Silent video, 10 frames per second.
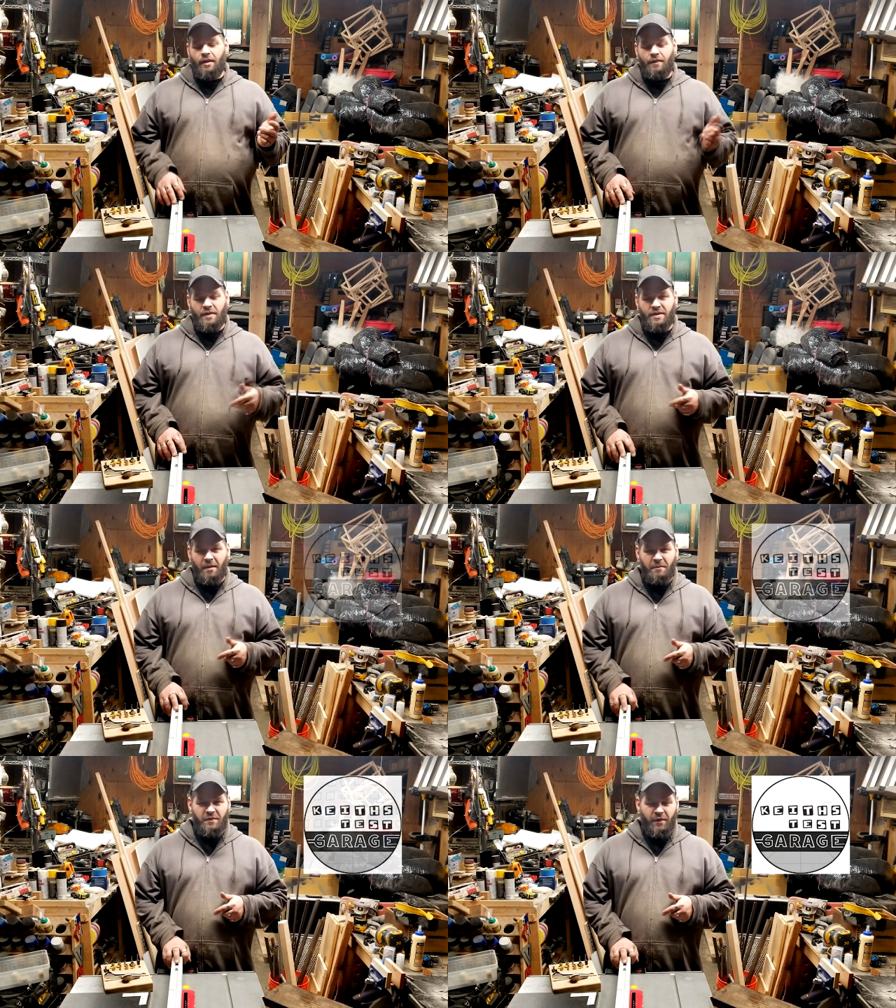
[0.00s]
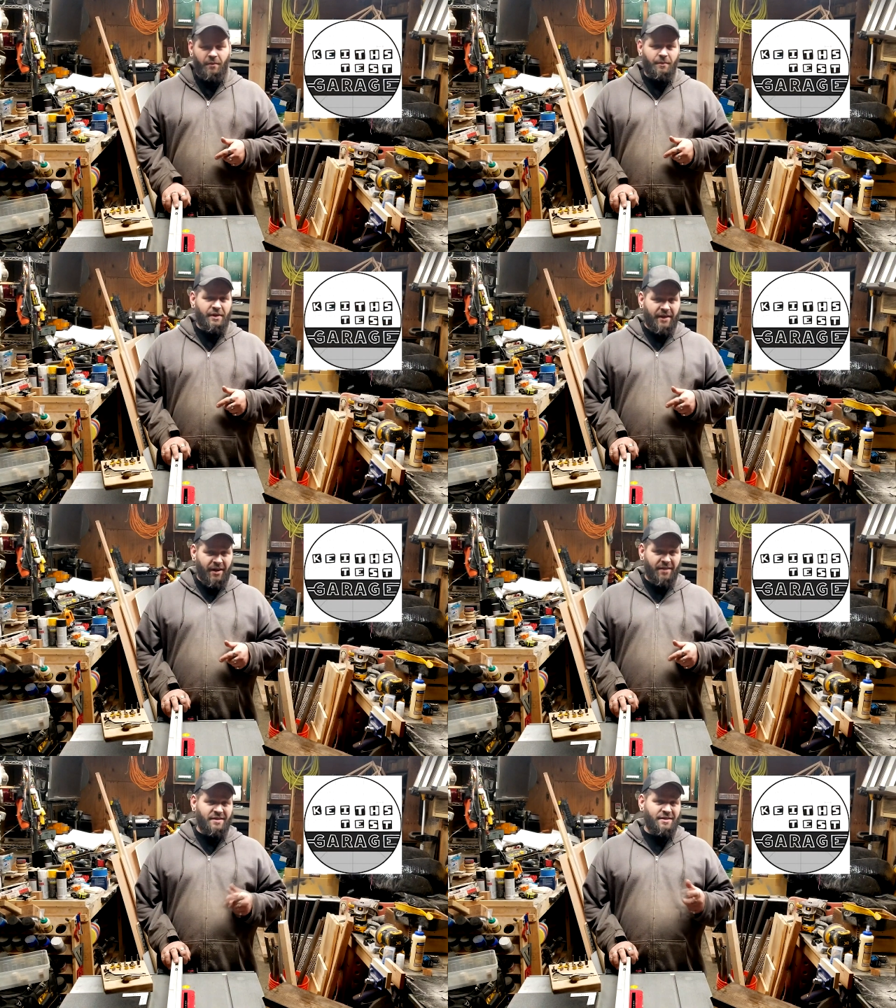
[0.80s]
This comes from
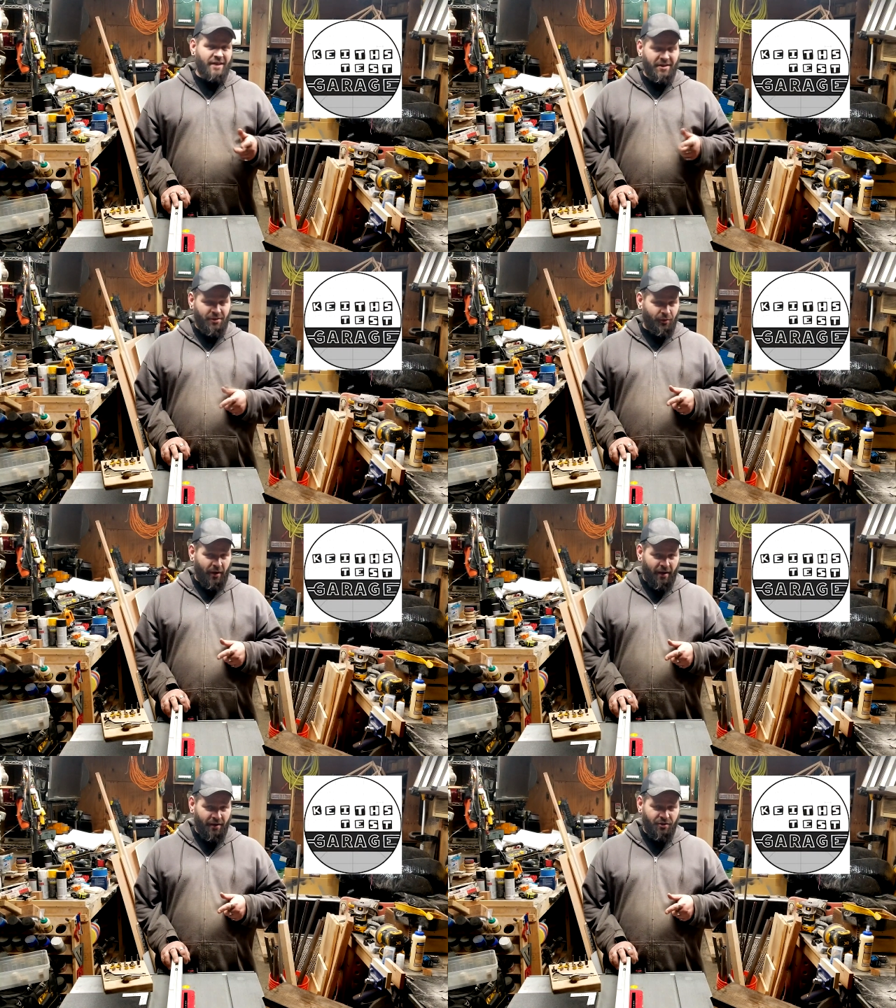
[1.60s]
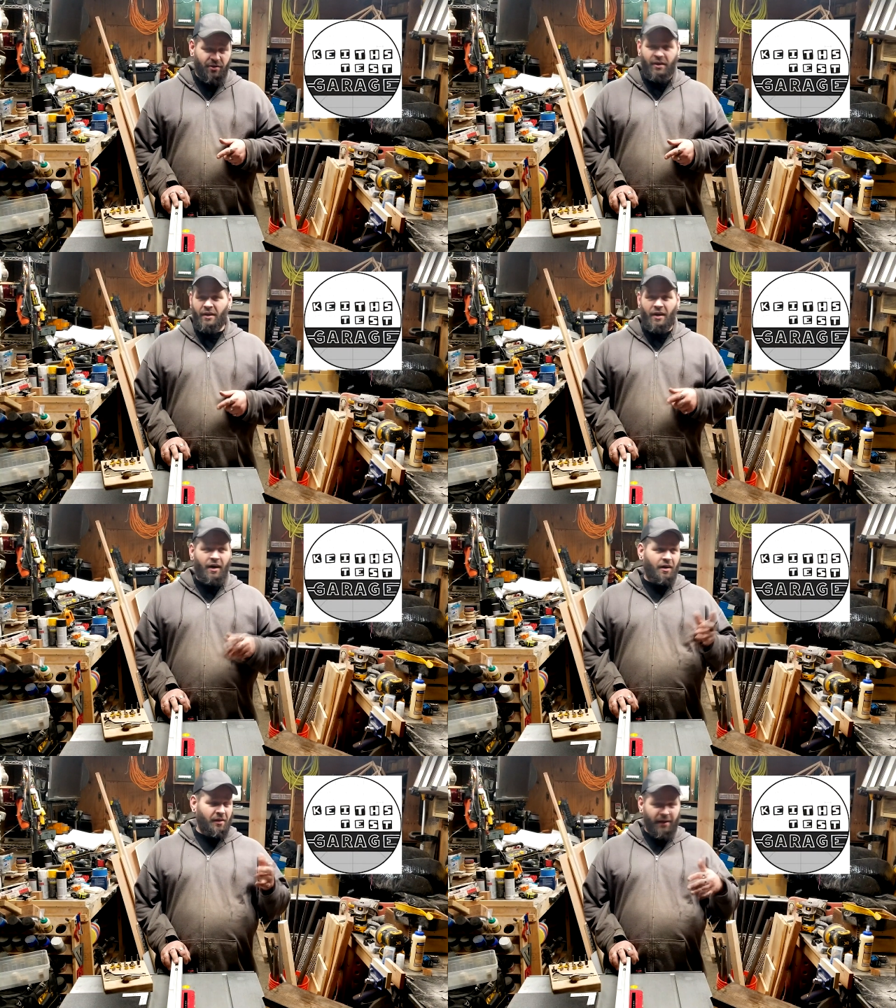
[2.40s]
Keith's Test Garage.
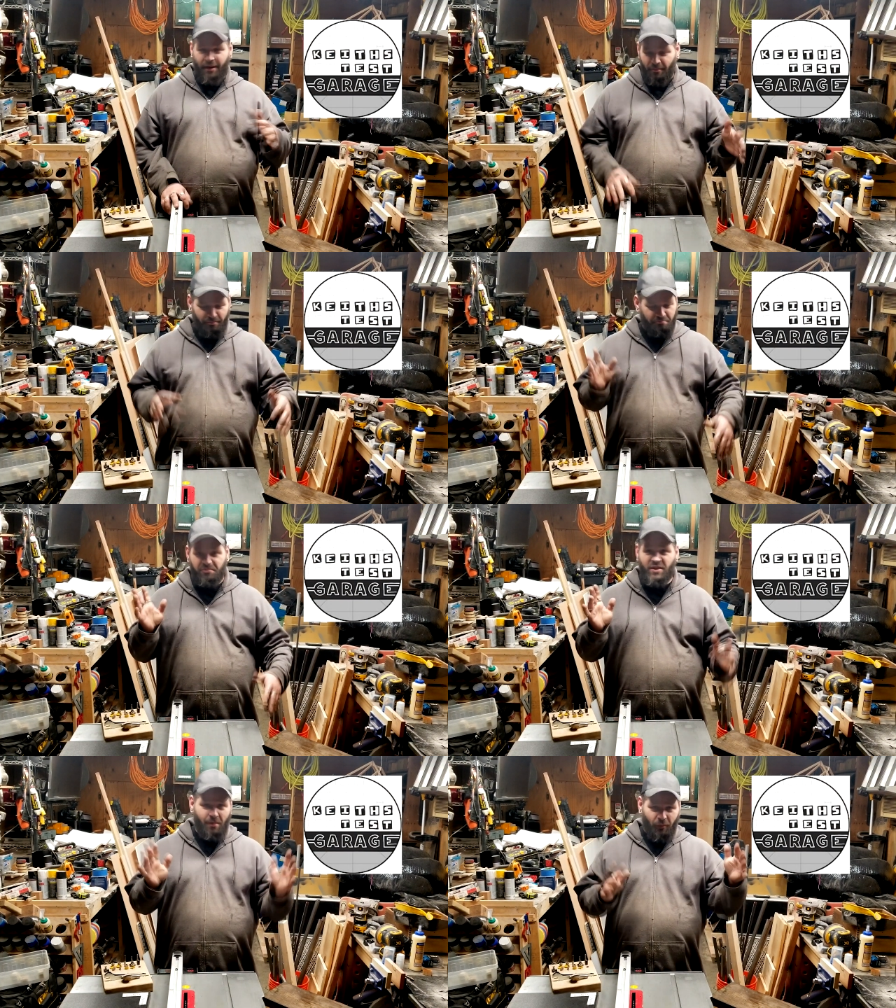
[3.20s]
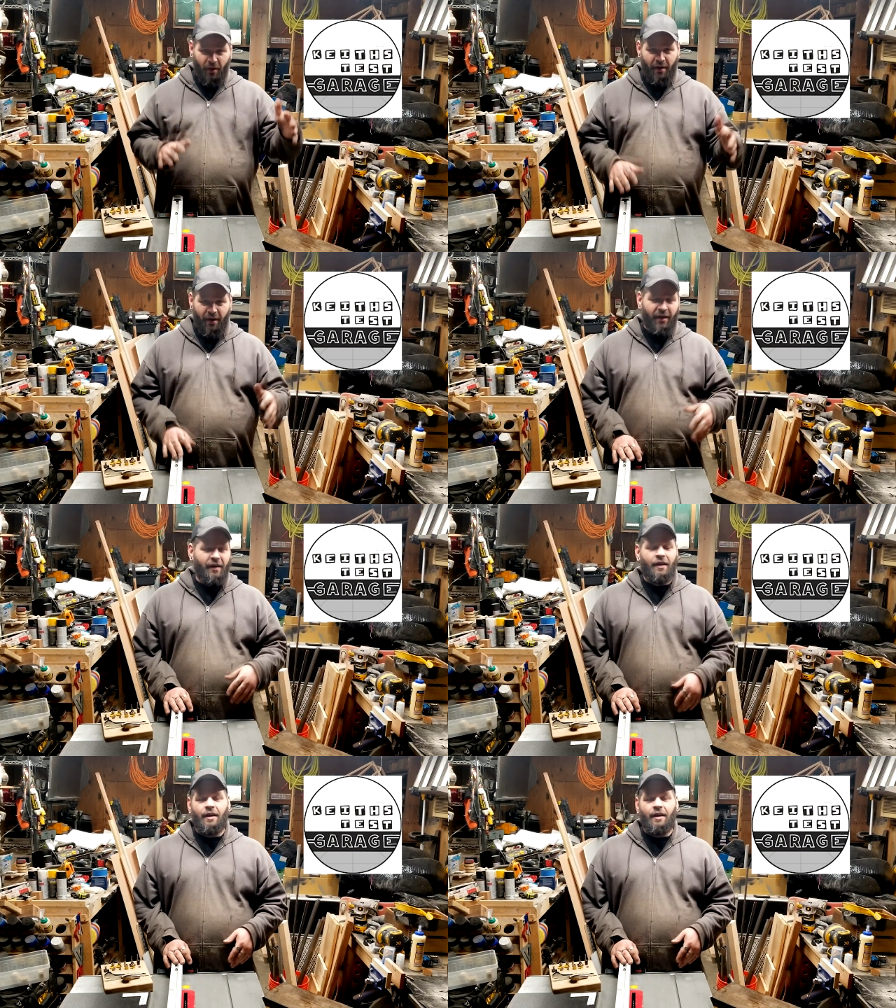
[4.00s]
I'll link them somewhere here.